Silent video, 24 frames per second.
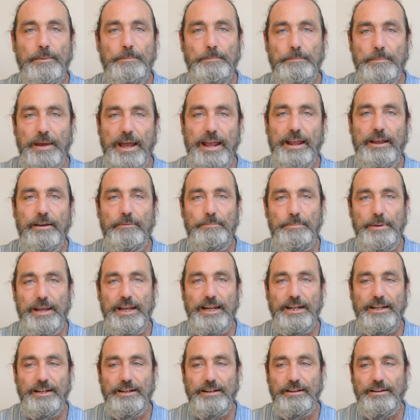may have
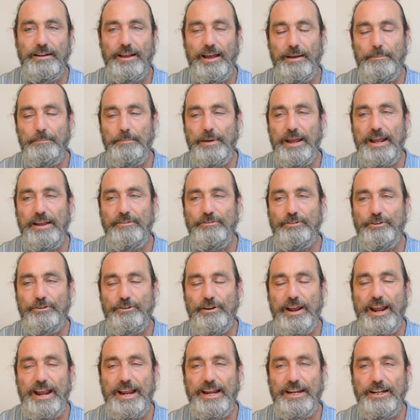
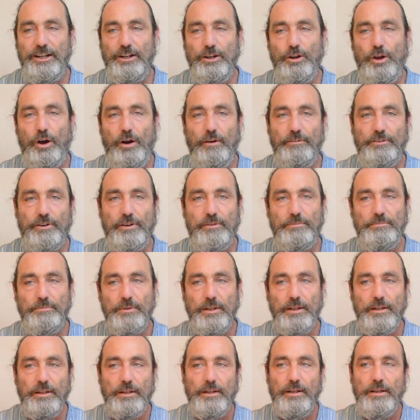created a lot
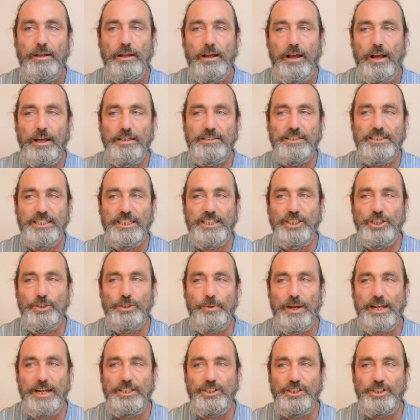of
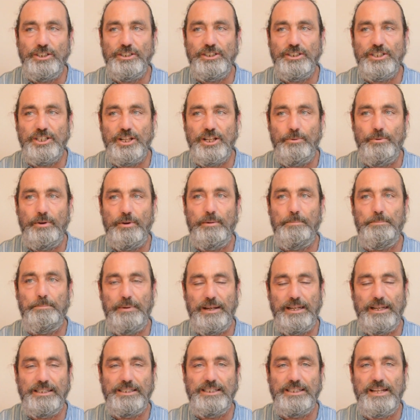situations that were a
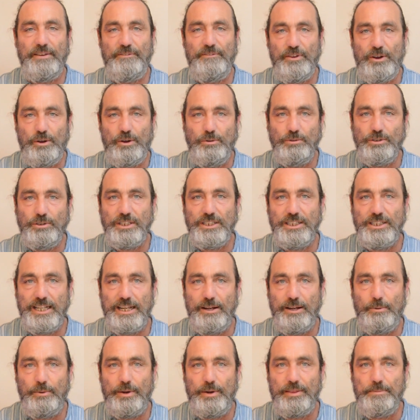bit difficult to
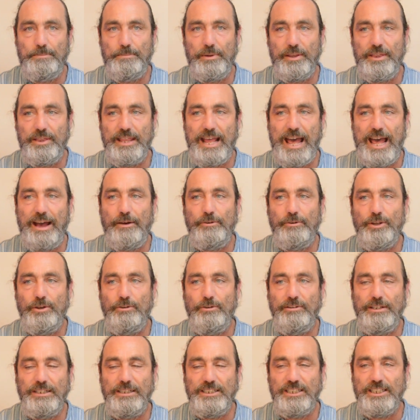deal with, but now
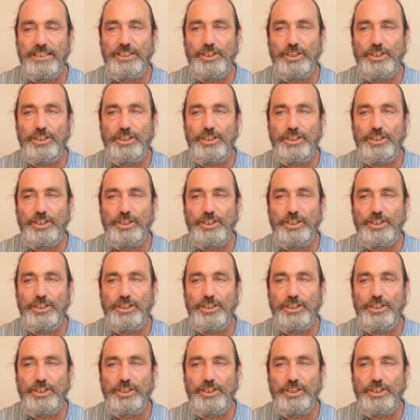you're in a